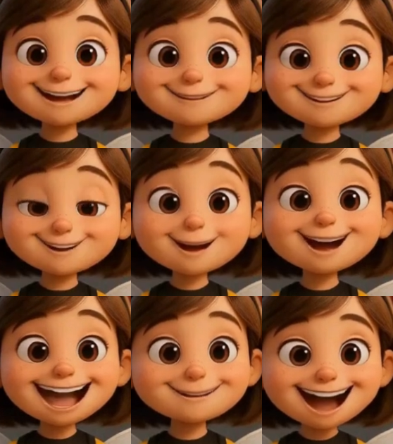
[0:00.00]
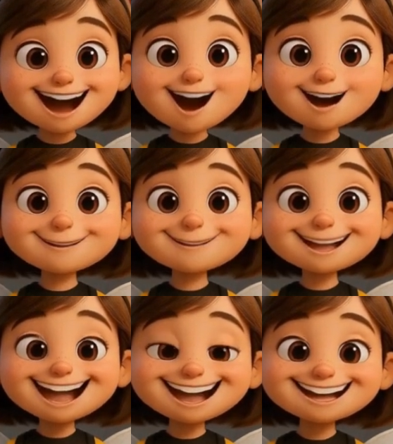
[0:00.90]
Before we head back home,
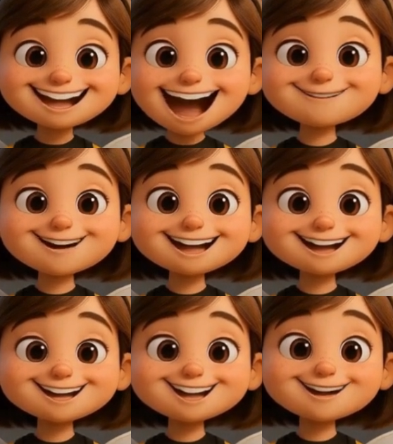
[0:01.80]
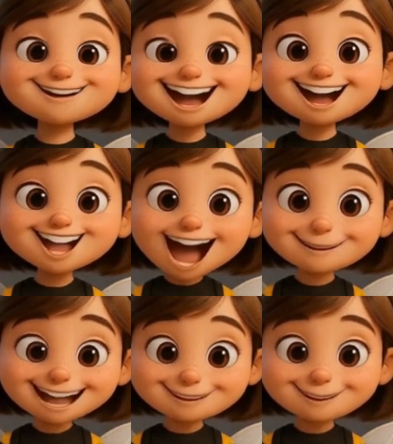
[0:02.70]
it's time for a little souvenir
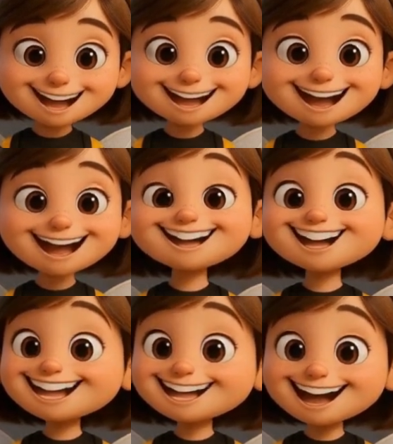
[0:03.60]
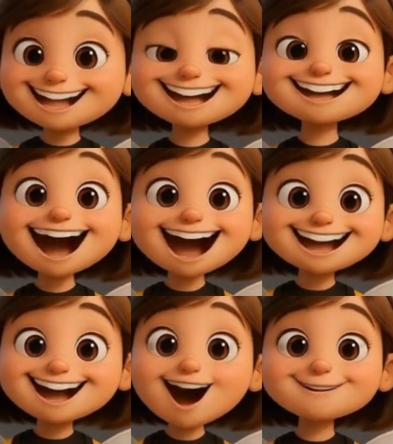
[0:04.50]
shopping spree. Just look at this
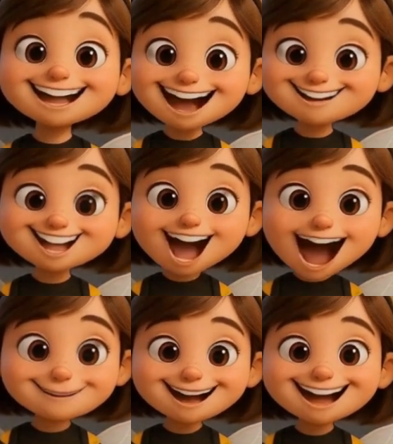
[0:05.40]
honeycomb gift shop.